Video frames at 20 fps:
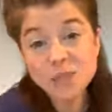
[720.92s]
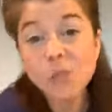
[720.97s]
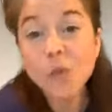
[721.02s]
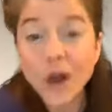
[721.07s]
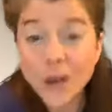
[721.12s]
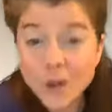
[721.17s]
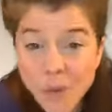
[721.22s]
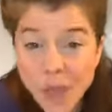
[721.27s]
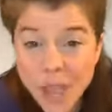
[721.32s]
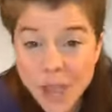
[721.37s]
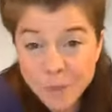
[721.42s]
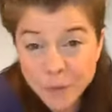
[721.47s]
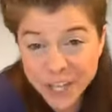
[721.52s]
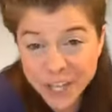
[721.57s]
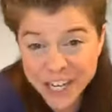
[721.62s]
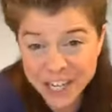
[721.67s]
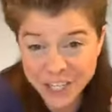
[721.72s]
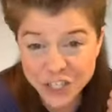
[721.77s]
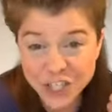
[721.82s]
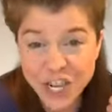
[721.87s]
one way we're
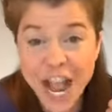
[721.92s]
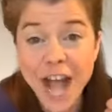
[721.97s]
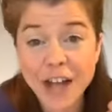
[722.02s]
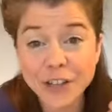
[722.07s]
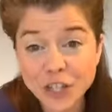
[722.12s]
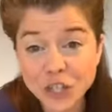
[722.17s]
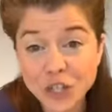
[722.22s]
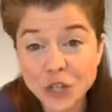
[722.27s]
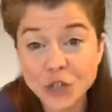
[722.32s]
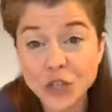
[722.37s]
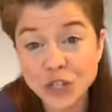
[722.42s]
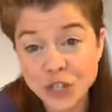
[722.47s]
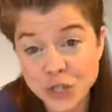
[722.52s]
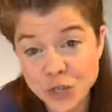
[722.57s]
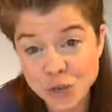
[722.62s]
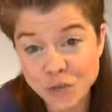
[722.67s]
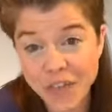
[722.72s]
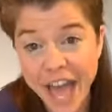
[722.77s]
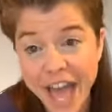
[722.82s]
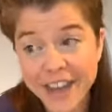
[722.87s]
going to challenge you to
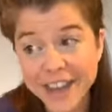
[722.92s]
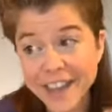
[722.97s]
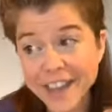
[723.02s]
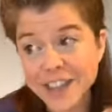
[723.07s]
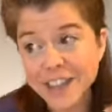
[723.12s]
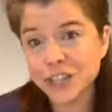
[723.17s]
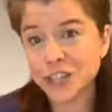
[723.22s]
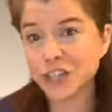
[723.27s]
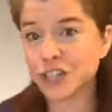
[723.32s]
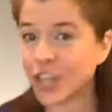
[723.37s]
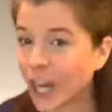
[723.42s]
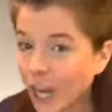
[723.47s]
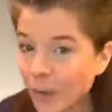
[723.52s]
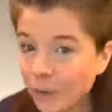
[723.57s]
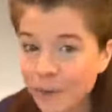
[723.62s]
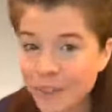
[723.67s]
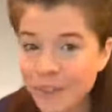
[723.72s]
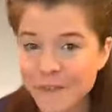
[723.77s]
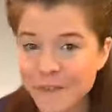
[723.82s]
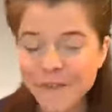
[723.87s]
do that. Share
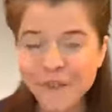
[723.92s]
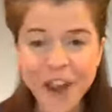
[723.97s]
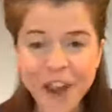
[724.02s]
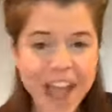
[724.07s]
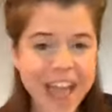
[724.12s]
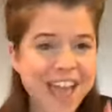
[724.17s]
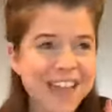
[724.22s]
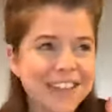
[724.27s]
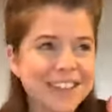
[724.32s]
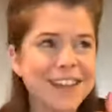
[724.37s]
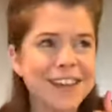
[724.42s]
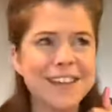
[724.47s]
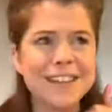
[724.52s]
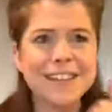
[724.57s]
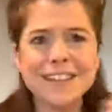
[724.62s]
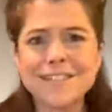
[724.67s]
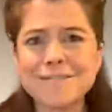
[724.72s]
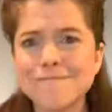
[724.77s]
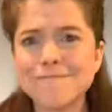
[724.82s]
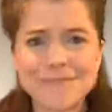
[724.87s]
it with a friend,
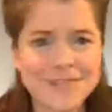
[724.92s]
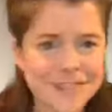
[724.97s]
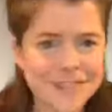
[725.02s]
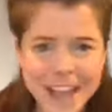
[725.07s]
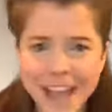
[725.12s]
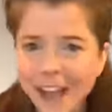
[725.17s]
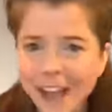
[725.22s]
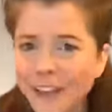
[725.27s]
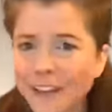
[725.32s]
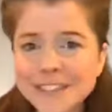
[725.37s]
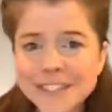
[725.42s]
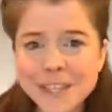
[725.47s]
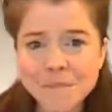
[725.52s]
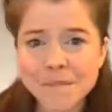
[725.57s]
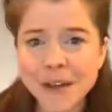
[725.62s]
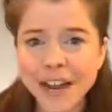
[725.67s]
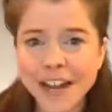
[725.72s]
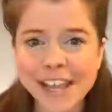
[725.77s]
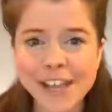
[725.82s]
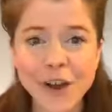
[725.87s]
tell
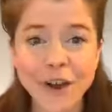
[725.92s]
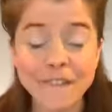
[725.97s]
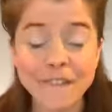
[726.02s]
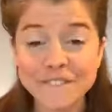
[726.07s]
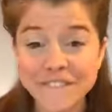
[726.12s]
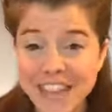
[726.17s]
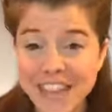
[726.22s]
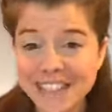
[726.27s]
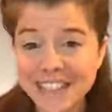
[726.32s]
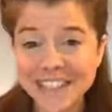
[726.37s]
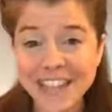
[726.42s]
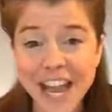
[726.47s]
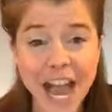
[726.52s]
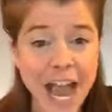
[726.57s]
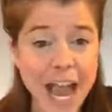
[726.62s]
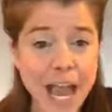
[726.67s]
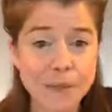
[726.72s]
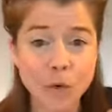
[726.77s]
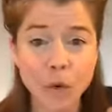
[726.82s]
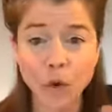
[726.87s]
somebody on
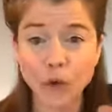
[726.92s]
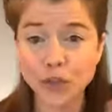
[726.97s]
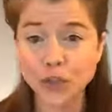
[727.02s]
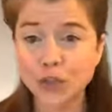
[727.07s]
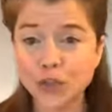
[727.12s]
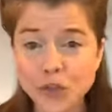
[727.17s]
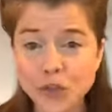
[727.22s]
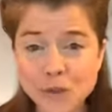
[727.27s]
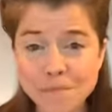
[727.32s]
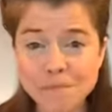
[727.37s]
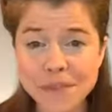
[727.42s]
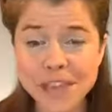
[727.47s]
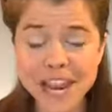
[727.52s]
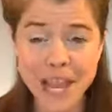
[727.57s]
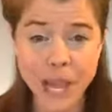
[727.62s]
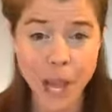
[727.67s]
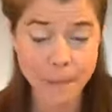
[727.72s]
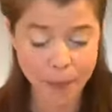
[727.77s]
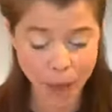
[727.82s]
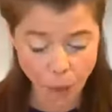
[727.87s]
FaceTime or a Zoom
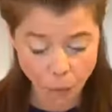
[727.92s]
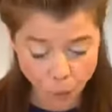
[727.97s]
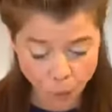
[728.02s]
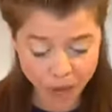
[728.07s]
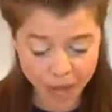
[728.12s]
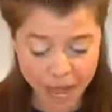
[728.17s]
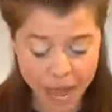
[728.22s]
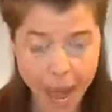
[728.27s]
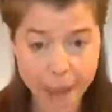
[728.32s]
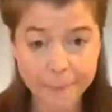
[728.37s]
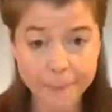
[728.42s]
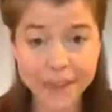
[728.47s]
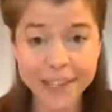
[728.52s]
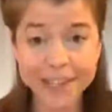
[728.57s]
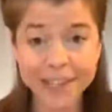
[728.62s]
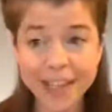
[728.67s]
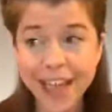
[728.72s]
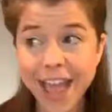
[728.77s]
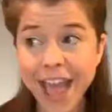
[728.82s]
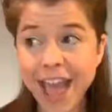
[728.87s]
meeting about what
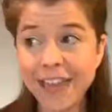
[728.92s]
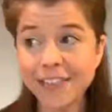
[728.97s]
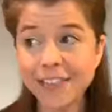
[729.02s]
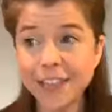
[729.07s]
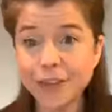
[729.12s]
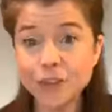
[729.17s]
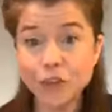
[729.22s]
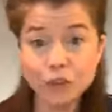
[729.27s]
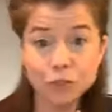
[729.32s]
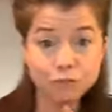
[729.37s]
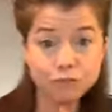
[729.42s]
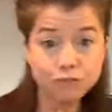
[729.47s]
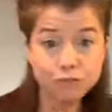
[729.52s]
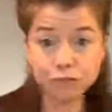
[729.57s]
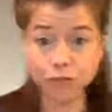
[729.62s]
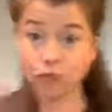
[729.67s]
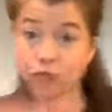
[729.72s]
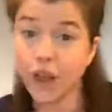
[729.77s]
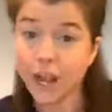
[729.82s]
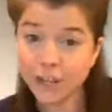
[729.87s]
happened, and then
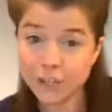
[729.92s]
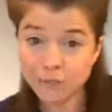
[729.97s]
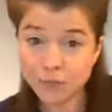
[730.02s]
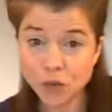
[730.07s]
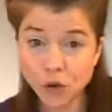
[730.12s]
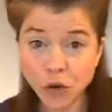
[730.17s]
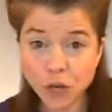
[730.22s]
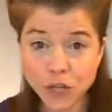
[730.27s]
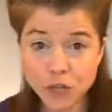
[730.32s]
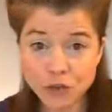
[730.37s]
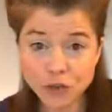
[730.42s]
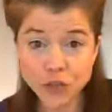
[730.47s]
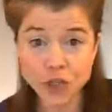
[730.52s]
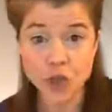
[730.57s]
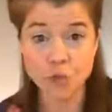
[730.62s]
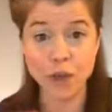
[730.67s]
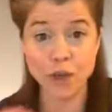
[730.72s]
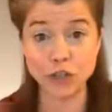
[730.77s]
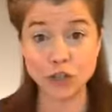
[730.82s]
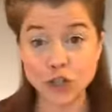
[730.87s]
direct them to our
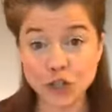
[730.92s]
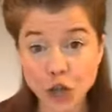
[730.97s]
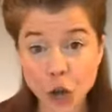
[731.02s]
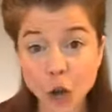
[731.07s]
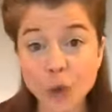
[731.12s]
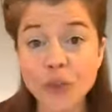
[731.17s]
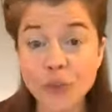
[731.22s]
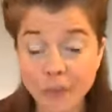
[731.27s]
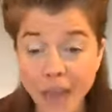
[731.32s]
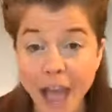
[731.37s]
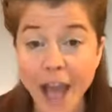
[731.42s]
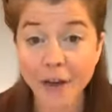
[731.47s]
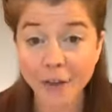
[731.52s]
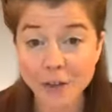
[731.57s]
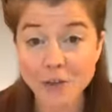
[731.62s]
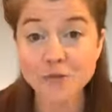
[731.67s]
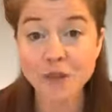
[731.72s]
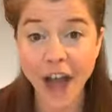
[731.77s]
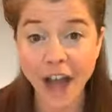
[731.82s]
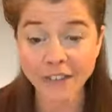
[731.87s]
YouTube and show them how
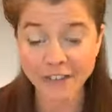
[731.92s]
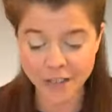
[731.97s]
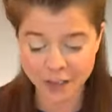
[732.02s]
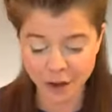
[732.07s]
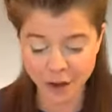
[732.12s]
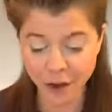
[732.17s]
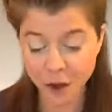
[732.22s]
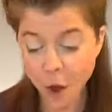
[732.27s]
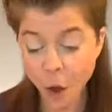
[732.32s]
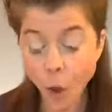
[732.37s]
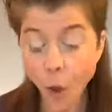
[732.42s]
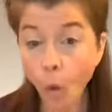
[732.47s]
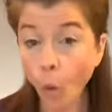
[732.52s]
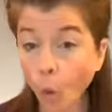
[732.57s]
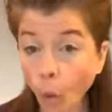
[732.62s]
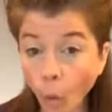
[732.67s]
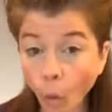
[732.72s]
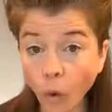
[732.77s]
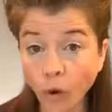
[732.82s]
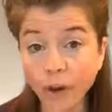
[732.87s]
you got there.
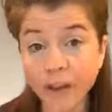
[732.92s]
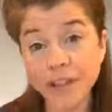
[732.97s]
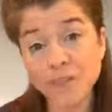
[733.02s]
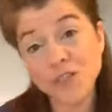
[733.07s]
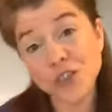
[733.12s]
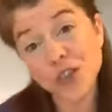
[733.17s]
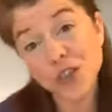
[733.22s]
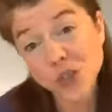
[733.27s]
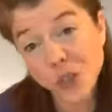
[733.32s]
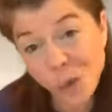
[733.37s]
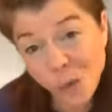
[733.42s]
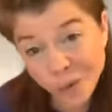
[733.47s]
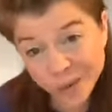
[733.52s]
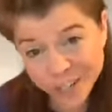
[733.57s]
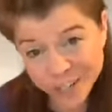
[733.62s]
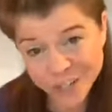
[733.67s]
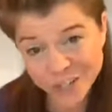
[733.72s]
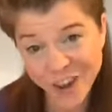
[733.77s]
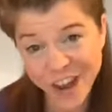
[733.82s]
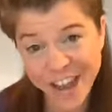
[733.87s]
Or if you
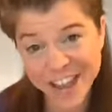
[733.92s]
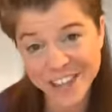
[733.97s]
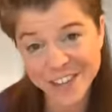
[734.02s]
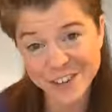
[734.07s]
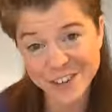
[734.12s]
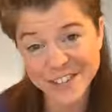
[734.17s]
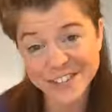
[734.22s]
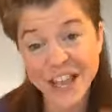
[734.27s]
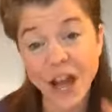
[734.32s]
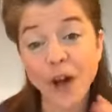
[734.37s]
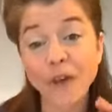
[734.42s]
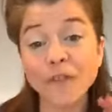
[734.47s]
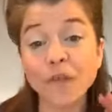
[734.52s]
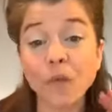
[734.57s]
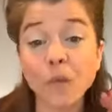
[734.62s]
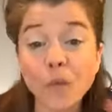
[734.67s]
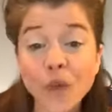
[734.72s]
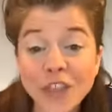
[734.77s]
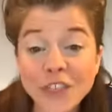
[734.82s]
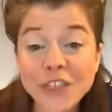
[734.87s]
want to try it yourself
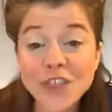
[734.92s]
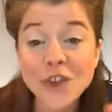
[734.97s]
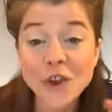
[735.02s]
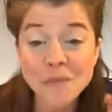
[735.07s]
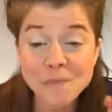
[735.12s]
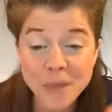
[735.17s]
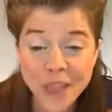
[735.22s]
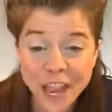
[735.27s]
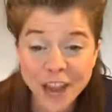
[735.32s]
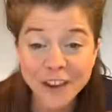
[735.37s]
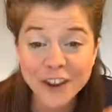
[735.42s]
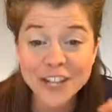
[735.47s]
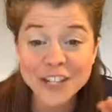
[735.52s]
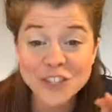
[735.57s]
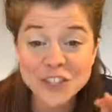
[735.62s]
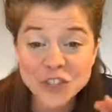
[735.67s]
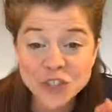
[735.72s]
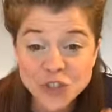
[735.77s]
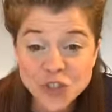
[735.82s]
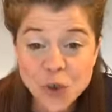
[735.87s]
with your
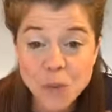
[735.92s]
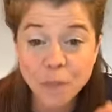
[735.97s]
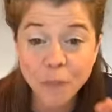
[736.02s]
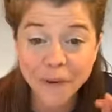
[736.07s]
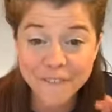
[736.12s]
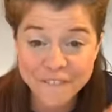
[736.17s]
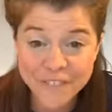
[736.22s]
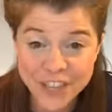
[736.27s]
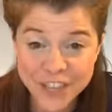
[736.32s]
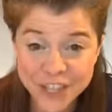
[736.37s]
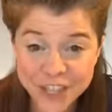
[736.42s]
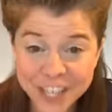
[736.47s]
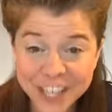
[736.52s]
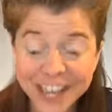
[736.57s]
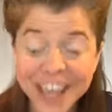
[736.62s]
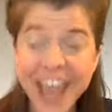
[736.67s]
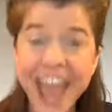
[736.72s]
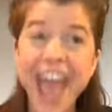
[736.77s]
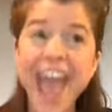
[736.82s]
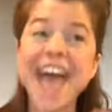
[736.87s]
parents'
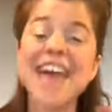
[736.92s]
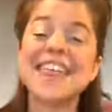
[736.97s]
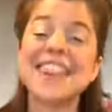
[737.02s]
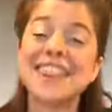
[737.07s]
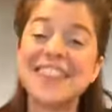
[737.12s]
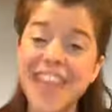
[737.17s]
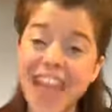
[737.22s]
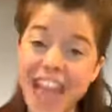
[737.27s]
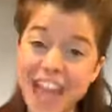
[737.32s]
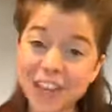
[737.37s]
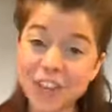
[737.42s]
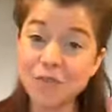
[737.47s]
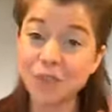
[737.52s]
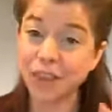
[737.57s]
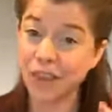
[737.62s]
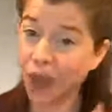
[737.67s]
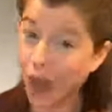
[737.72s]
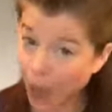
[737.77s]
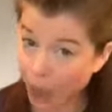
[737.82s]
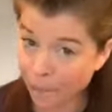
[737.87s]
supervision, then you
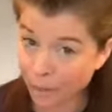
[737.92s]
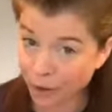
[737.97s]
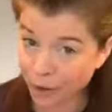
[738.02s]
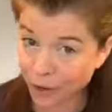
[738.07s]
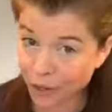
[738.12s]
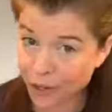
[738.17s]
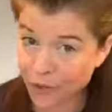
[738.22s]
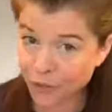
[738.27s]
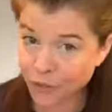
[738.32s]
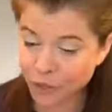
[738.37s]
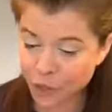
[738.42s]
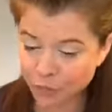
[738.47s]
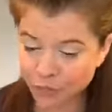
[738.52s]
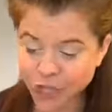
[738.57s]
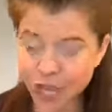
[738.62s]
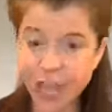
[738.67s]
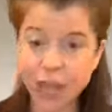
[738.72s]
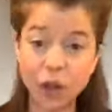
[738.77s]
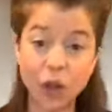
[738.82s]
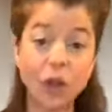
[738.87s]
can hop on our
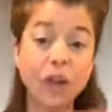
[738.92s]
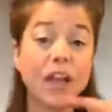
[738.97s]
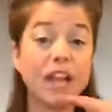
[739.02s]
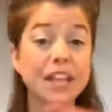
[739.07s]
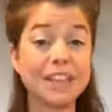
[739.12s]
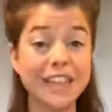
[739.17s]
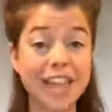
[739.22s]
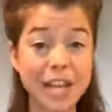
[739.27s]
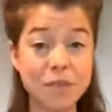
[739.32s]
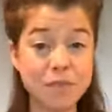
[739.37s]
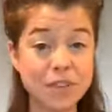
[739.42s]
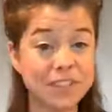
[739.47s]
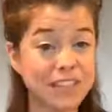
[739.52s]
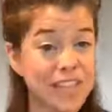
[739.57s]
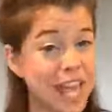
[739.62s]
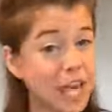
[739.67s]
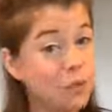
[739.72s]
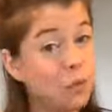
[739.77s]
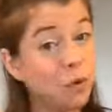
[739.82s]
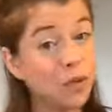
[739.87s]
YouTube channel. Like we
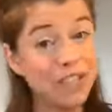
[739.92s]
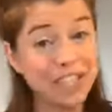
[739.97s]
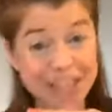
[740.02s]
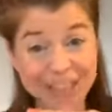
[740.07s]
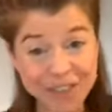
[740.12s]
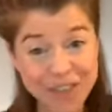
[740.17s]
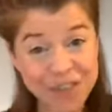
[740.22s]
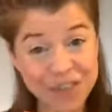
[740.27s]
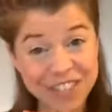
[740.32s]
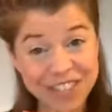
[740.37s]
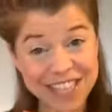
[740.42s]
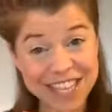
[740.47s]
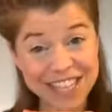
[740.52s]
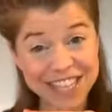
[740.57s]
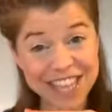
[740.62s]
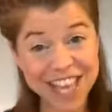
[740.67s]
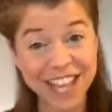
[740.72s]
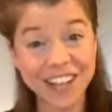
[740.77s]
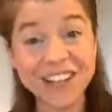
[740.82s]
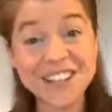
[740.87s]
said, we'll give you the
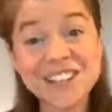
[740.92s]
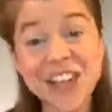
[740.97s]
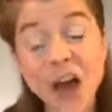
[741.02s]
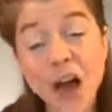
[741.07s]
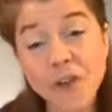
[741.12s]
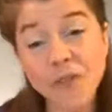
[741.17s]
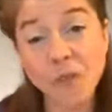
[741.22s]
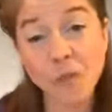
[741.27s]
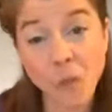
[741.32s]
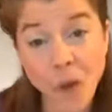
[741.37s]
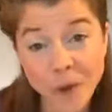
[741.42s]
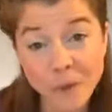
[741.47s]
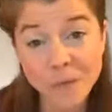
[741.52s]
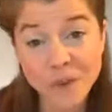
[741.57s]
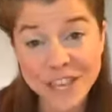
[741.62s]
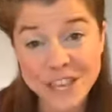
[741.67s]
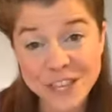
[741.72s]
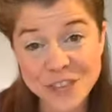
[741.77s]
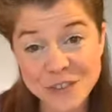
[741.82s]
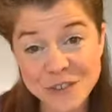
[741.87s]
details of what
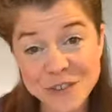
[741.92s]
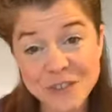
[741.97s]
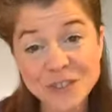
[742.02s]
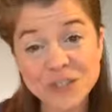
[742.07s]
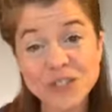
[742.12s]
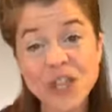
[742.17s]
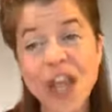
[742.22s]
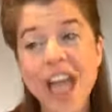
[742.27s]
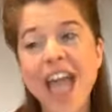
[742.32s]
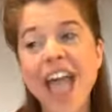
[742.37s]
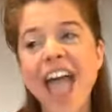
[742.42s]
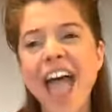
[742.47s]
we used.